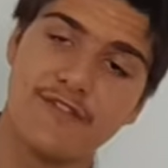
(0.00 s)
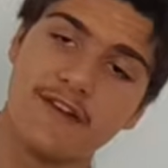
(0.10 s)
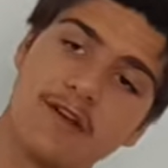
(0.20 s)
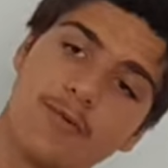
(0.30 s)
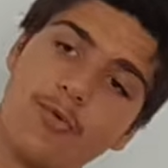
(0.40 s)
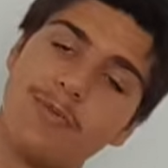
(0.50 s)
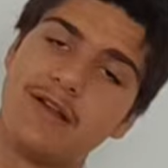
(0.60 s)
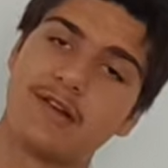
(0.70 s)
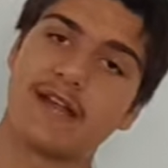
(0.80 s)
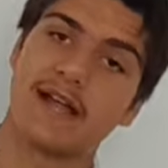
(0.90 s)
figure we'll be
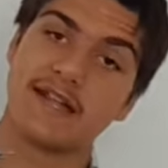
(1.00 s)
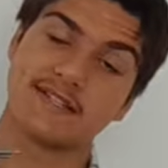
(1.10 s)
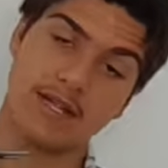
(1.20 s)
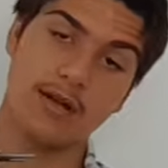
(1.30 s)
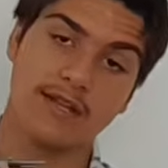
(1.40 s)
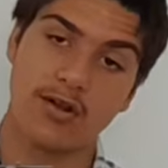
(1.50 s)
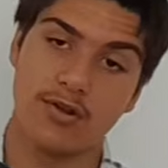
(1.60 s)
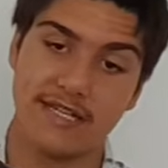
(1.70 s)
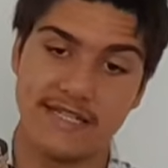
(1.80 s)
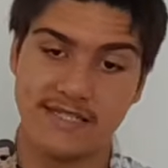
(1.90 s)
looking at, certainly
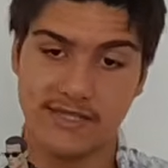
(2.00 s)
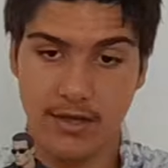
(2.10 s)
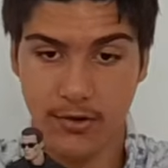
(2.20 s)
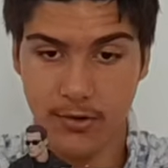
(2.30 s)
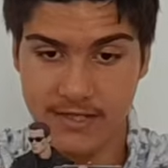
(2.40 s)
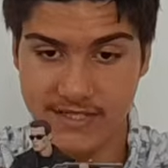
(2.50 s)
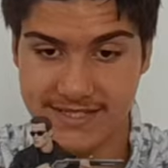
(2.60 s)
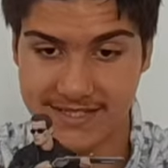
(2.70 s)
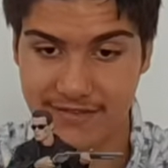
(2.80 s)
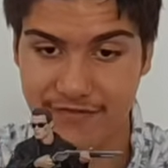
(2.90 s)
not least though, this
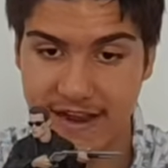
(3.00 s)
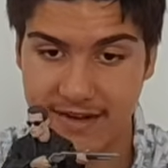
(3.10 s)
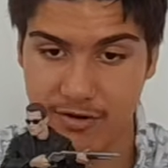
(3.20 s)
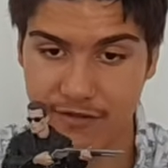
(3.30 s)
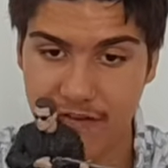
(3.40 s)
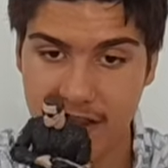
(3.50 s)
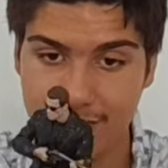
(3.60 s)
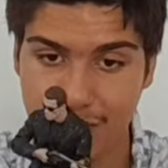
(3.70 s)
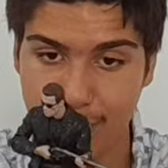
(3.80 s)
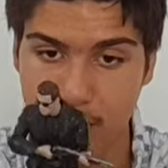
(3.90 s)
is in fact my
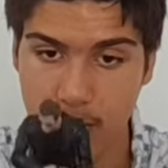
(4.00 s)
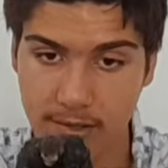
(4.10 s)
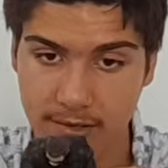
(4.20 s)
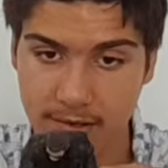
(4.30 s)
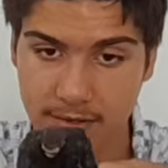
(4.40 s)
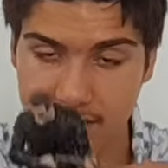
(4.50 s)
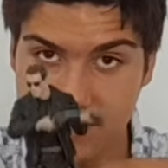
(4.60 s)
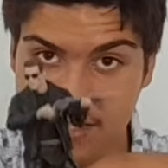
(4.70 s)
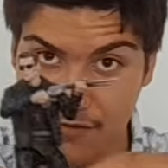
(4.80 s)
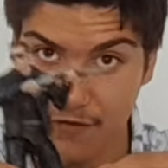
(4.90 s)
favourite one. This
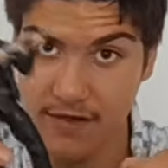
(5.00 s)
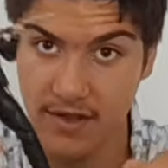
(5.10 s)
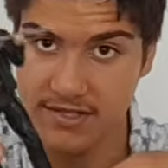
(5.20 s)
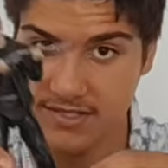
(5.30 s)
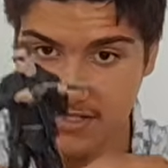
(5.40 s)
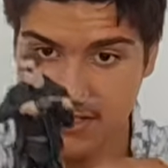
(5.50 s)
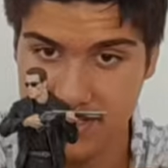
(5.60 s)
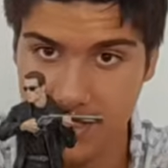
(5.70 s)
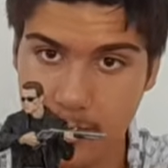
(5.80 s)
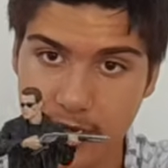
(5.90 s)
is the first
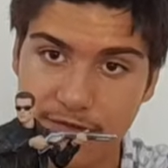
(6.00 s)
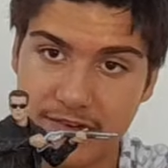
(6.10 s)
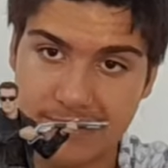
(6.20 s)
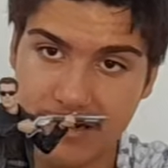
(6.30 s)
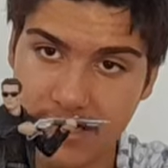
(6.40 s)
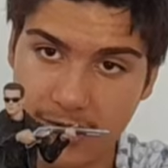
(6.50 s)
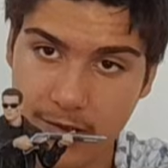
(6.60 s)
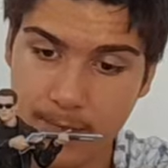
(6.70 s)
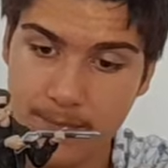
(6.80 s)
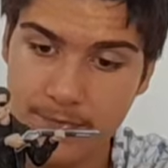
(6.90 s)
Terminator figure I
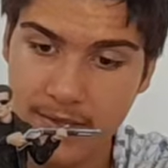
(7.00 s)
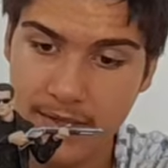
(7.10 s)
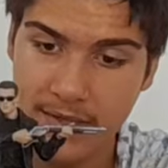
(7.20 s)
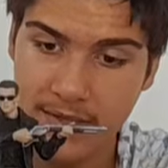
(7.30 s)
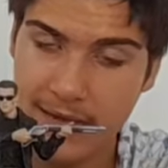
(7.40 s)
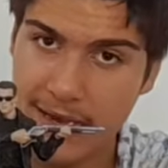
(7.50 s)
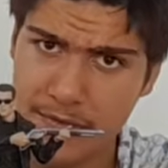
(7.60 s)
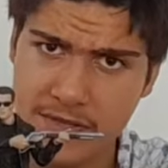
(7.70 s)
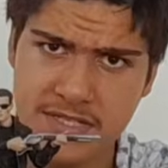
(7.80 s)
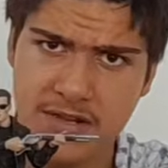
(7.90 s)
got. And
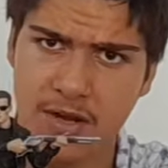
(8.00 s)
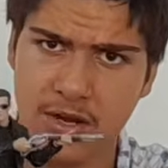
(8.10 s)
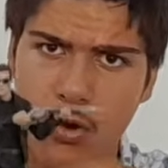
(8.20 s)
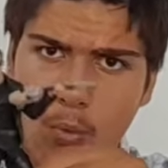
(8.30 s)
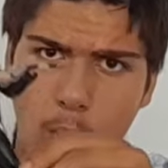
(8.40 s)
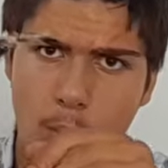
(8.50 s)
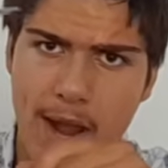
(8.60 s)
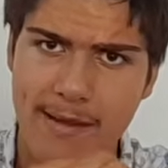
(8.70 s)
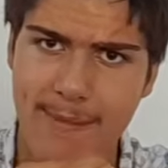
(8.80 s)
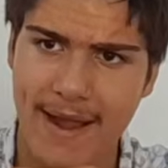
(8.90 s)
this guy I got
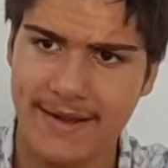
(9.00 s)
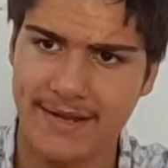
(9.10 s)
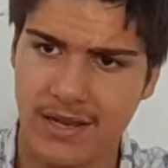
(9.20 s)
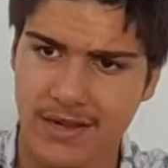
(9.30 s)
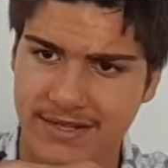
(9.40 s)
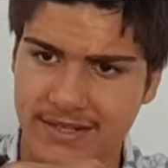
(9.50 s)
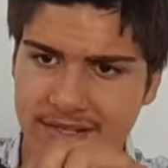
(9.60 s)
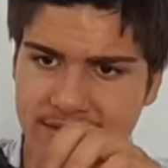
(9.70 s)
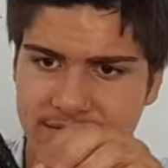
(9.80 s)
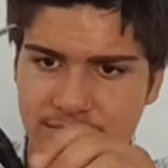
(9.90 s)
way back in like
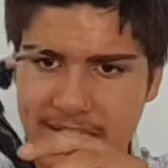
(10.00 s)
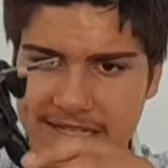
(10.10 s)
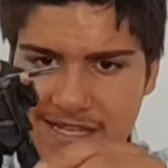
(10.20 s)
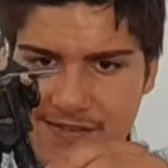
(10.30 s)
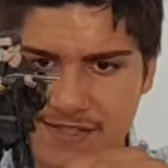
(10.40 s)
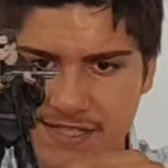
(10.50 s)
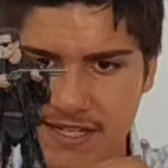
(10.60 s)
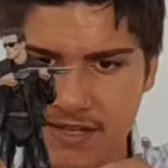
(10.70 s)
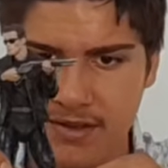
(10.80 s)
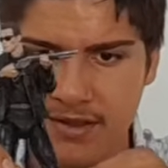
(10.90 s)

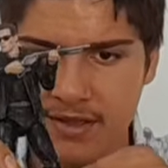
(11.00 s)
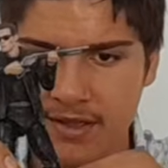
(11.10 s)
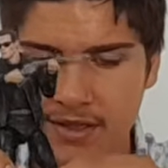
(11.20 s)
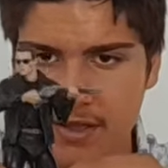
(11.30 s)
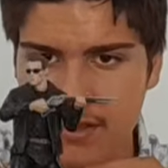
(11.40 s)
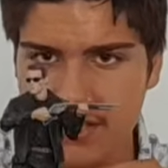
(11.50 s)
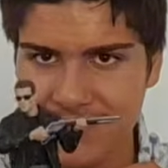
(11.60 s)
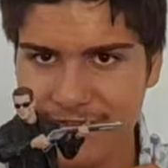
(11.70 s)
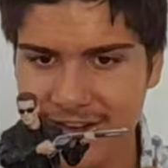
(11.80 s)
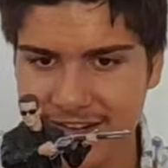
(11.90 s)
2017.
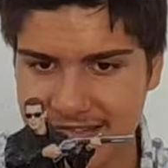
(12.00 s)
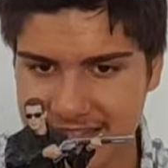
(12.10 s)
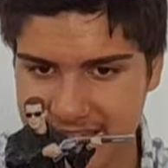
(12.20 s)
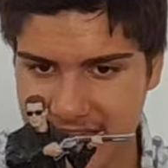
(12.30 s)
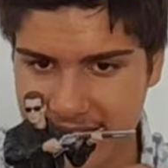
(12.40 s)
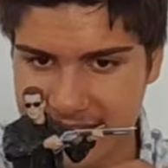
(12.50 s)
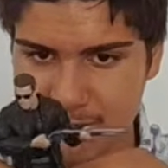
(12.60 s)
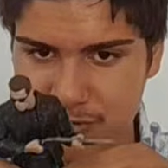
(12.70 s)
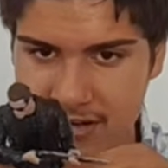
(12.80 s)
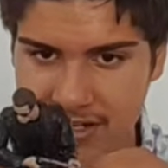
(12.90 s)
This figure is he's
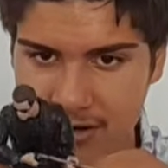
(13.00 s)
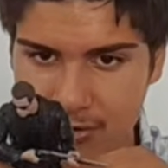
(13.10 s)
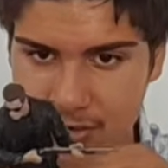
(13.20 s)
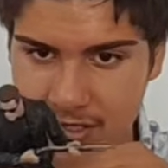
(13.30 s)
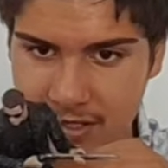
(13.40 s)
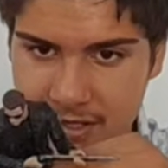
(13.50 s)
pretty old.